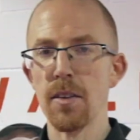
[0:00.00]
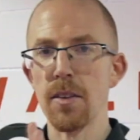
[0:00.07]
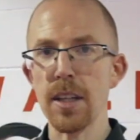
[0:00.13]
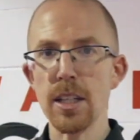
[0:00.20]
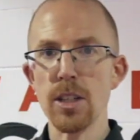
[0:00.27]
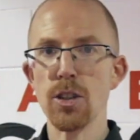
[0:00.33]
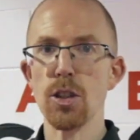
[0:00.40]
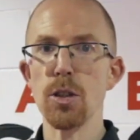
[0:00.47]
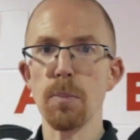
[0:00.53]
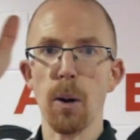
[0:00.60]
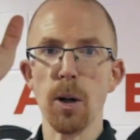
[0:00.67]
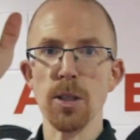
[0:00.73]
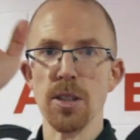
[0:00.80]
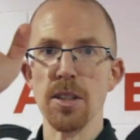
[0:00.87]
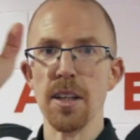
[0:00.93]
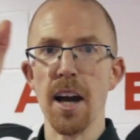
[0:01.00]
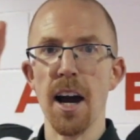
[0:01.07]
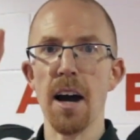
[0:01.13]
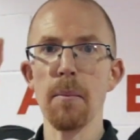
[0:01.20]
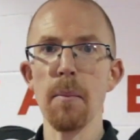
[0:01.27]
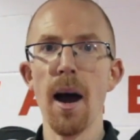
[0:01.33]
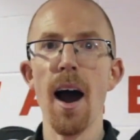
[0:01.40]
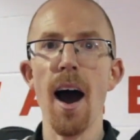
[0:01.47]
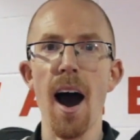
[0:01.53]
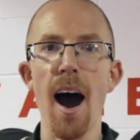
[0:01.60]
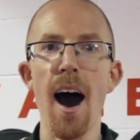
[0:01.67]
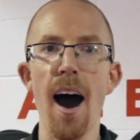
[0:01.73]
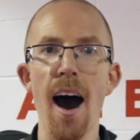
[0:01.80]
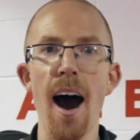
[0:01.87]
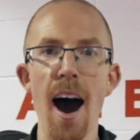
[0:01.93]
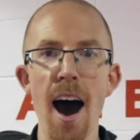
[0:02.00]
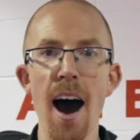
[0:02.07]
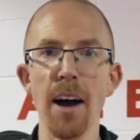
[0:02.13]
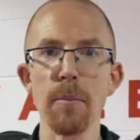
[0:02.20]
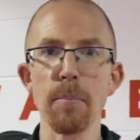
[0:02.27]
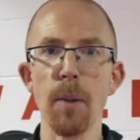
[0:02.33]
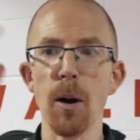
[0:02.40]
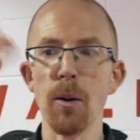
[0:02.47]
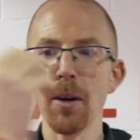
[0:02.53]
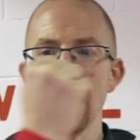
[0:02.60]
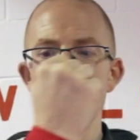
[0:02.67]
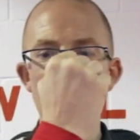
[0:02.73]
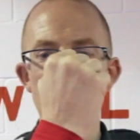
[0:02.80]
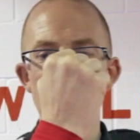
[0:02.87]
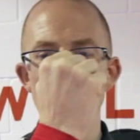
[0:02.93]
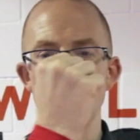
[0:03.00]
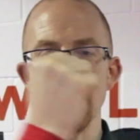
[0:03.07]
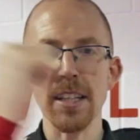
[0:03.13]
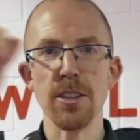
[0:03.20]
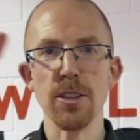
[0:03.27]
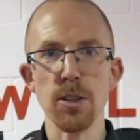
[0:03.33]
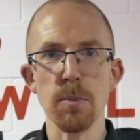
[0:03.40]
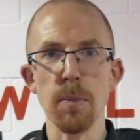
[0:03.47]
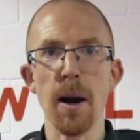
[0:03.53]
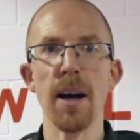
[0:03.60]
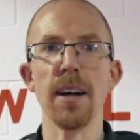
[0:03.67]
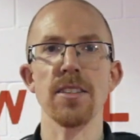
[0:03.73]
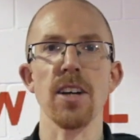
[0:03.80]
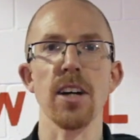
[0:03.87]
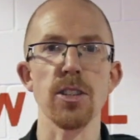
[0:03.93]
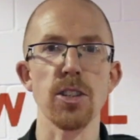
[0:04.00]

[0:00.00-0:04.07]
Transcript: these 2 points of the arm are hard bone, these 2 parts are